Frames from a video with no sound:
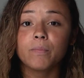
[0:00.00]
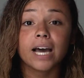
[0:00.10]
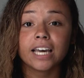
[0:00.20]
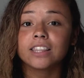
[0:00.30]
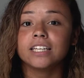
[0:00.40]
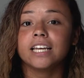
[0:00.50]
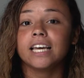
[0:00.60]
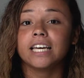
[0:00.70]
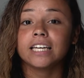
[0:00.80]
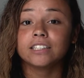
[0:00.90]
back in the
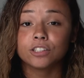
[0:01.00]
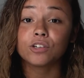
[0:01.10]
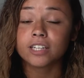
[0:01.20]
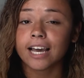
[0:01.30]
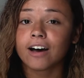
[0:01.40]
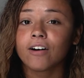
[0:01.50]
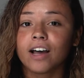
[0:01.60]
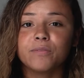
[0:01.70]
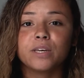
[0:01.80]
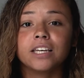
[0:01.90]
day till now.
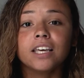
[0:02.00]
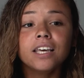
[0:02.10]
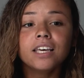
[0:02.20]
I mean,